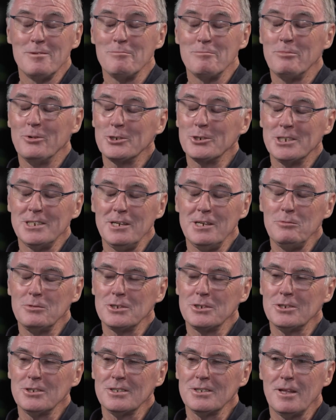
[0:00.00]
but she was
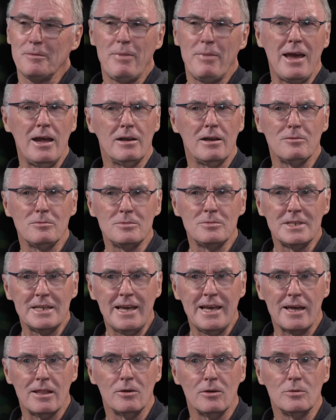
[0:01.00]
just, the pair of them
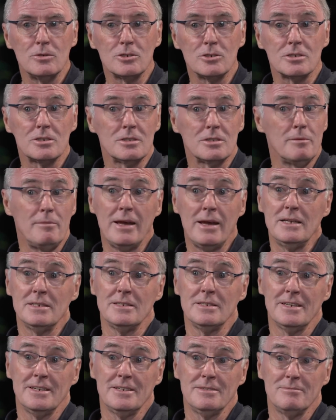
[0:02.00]
together were just
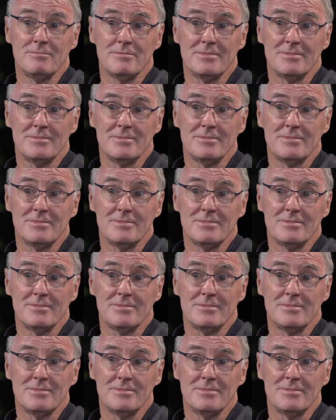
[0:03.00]
amazing.